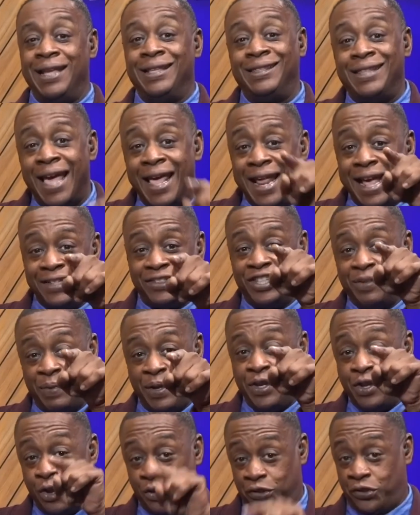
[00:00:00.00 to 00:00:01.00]
That has to be
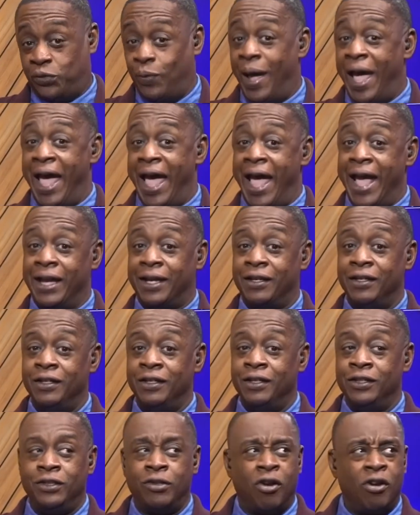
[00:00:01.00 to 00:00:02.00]
your swag.
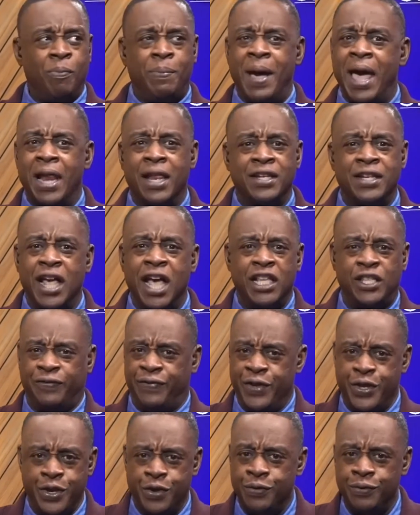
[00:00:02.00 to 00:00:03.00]
Don't apologize for
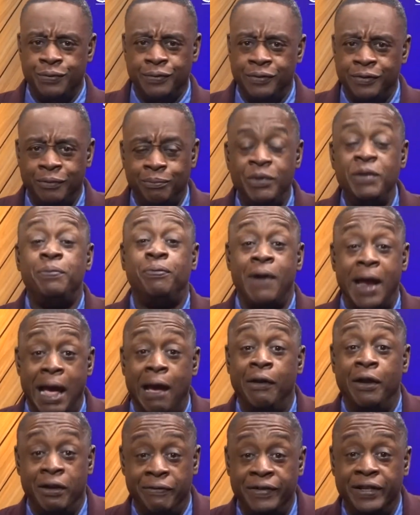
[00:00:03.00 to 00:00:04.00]
you. Be proud
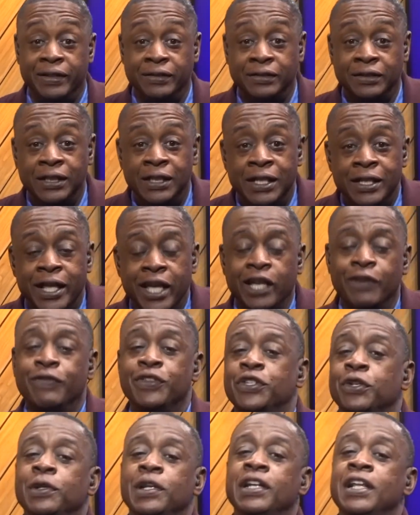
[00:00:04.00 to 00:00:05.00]
of it. Thank you for
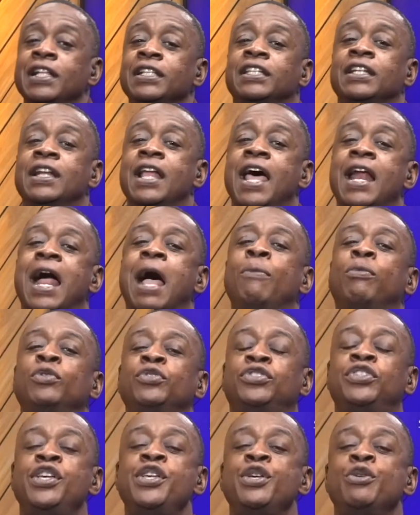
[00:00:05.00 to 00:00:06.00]
tuning in tonight. I will
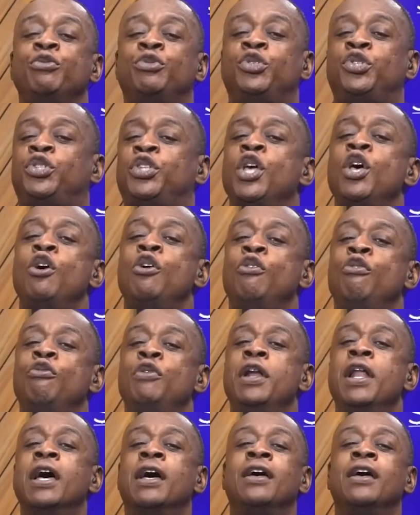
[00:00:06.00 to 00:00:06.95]
see you soon.